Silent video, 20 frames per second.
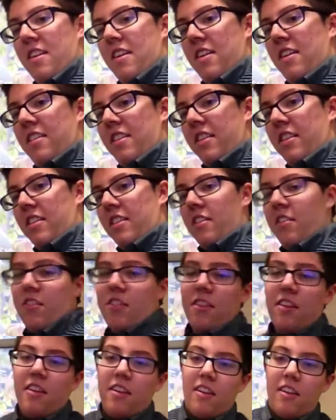I think they're
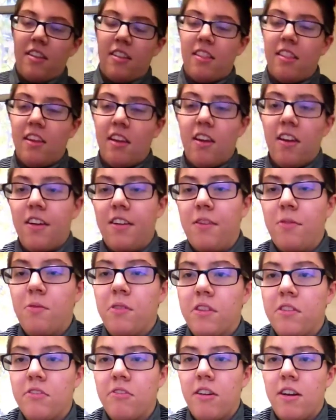the
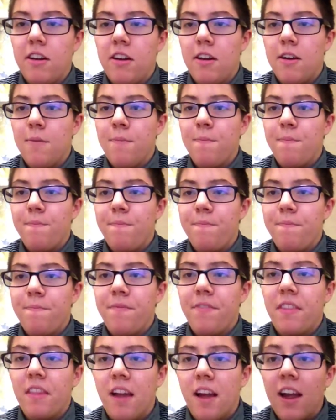Underworks Tri-Top
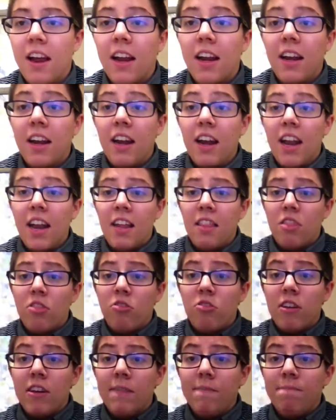
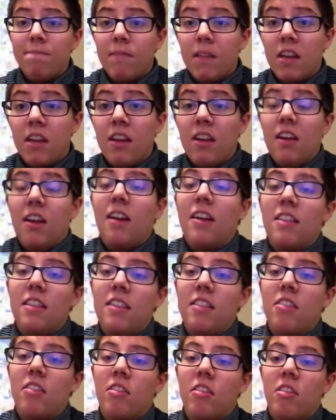983, I
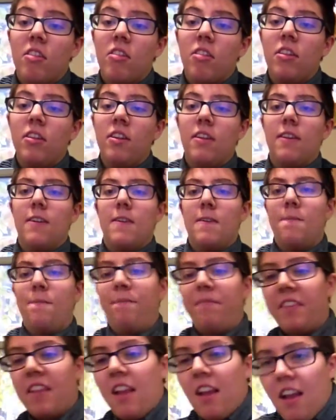think they're called.
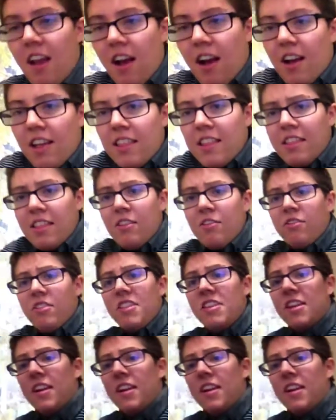I think they're really